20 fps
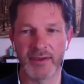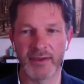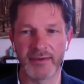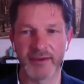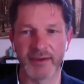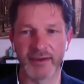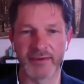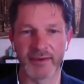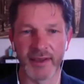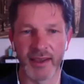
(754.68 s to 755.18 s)

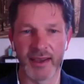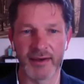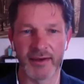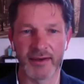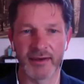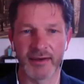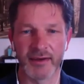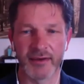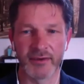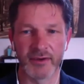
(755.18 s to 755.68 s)
anxiety
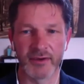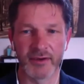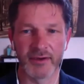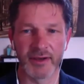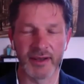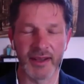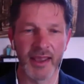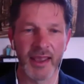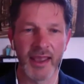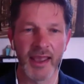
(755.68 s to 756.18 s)
and
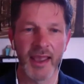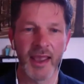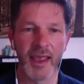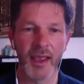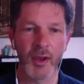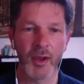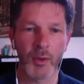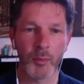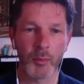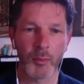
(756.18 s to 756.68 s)
uncertainty.
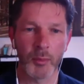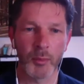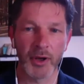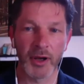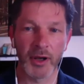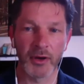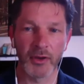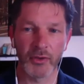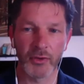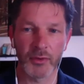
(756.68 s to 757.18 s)
But
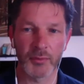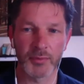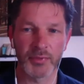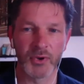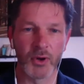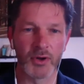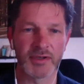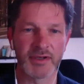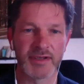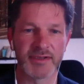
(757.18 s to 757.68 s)
another
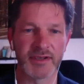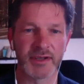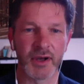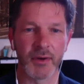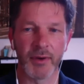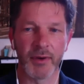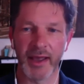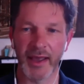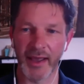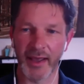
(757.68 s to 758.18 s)
approach is to go,
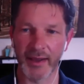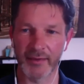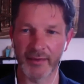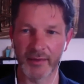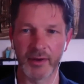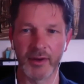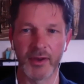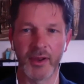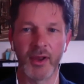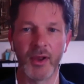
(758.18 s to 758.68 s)

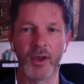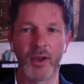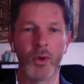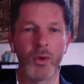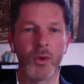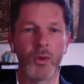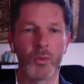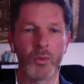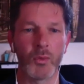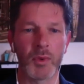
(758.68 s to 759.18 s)

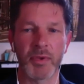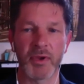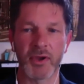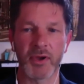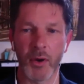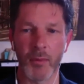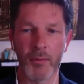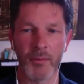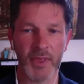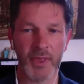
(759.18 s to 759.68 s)
we
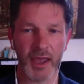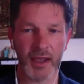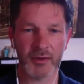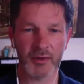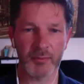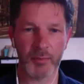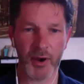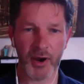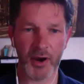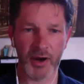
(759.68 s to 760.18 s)
become that
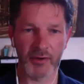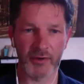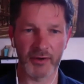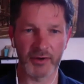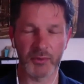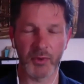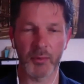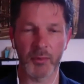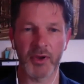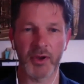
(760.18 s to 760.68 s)
parent.
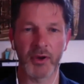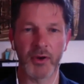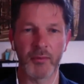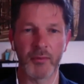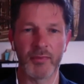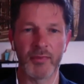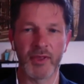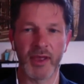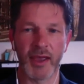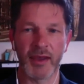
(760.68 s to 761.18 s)
We become
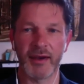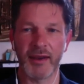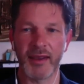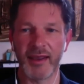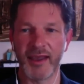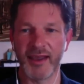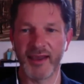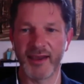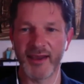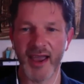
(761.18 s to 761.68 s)
that
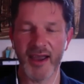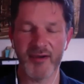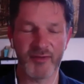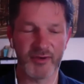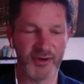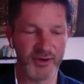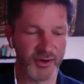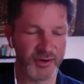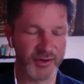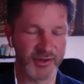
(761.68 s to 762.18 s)

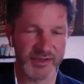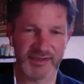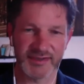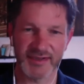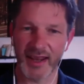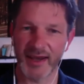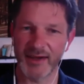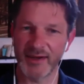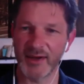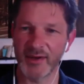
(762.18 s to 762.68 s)
ever
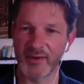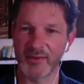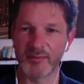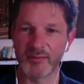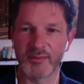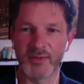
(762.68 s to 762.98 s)
understanding,